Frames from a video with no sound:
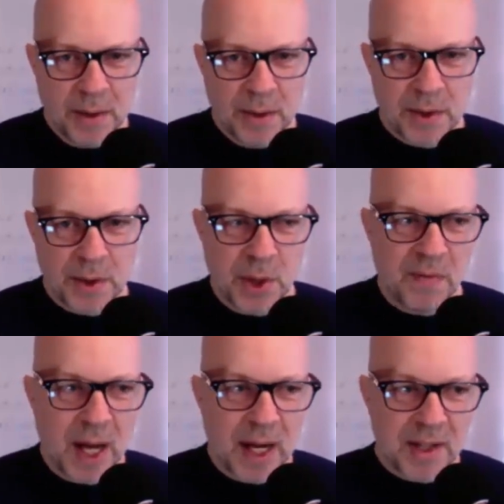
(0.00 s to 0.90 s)
So you've
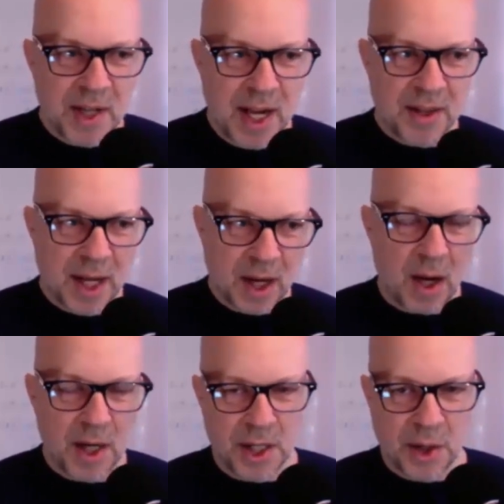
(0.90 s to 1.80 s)
got to take that
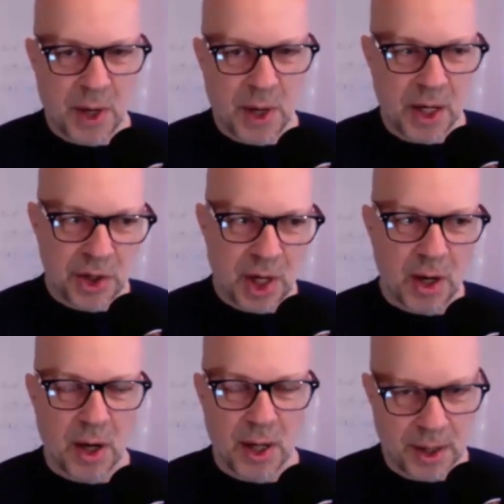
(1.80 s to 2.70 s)
content you create and share it
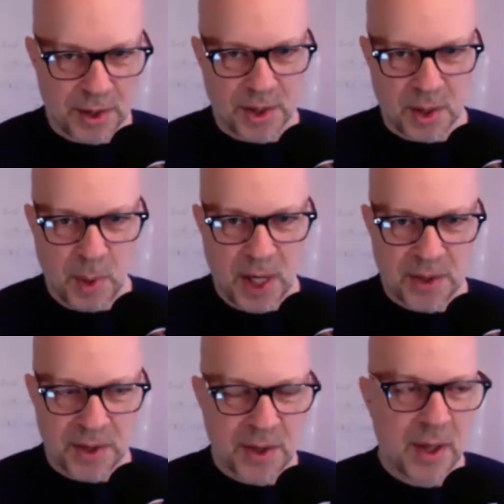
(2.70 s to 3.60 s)
on a consistent
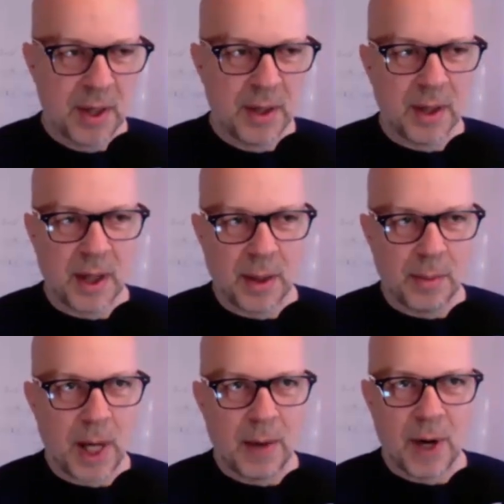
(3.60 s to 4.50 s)
basis.
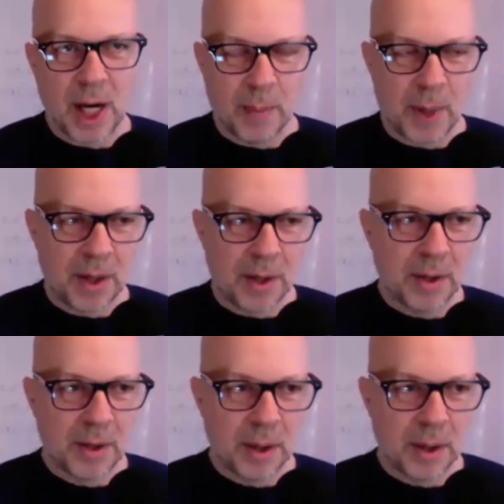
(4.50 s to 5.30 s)
I recommend